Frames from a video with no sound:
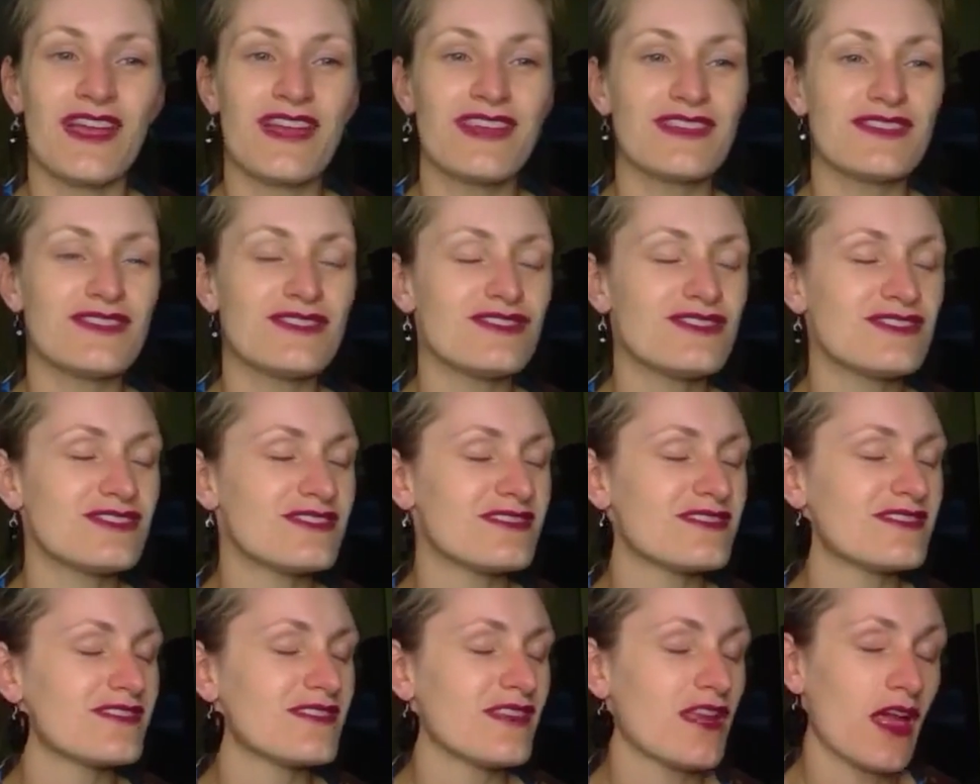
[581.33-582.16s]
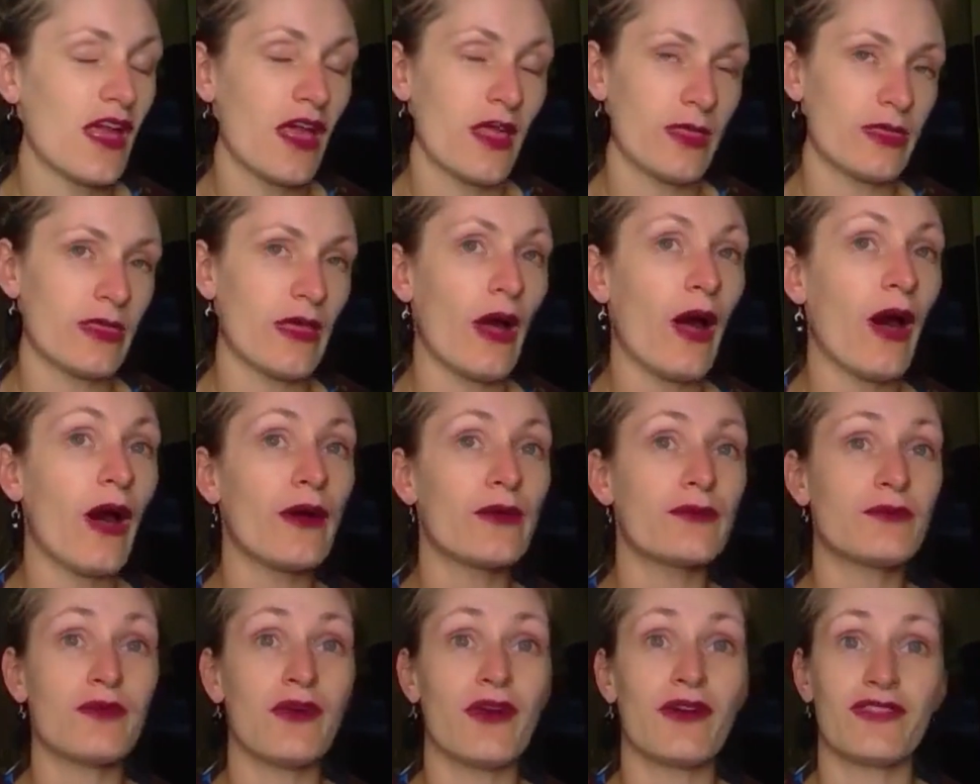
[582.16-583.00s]
And the
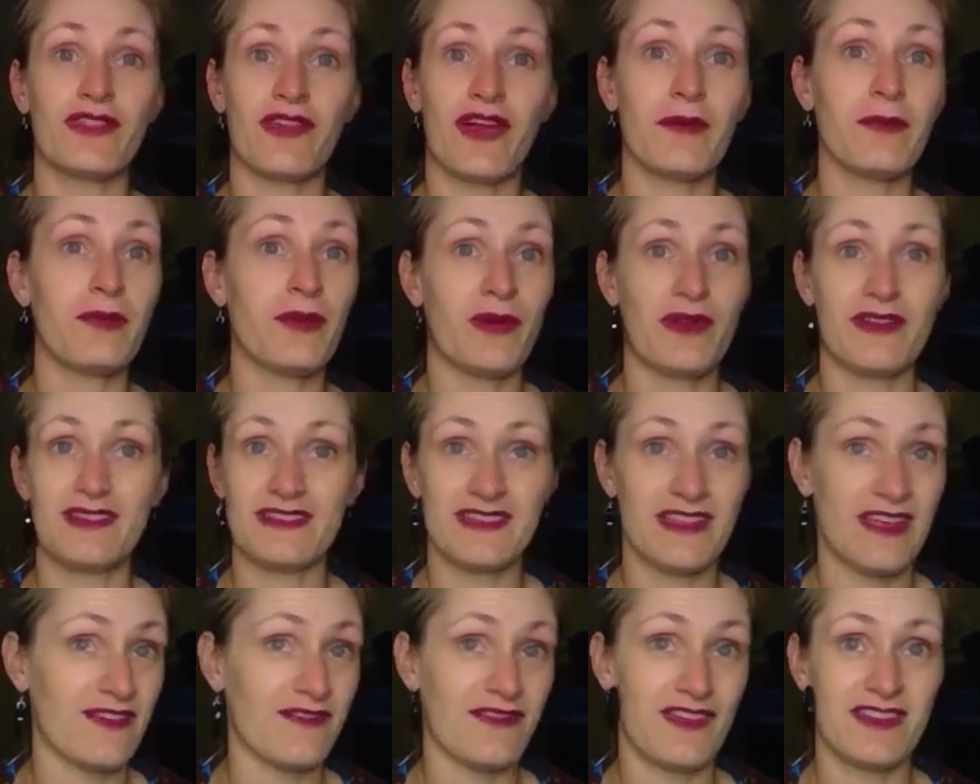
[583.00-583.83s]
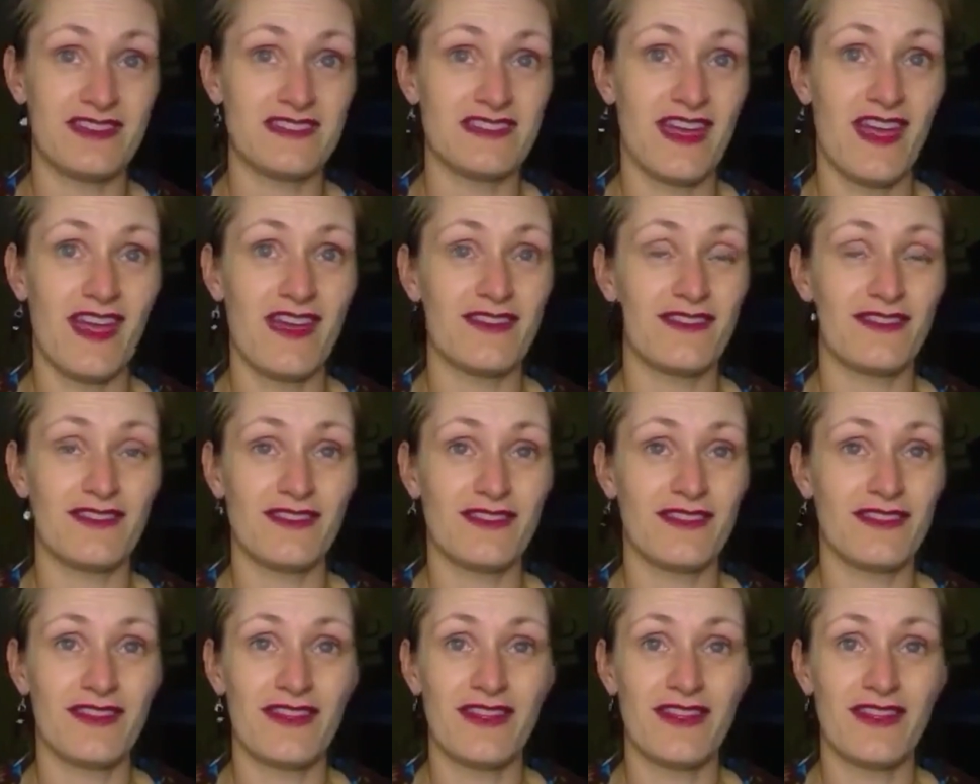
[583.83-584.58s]
hard work that I put into that video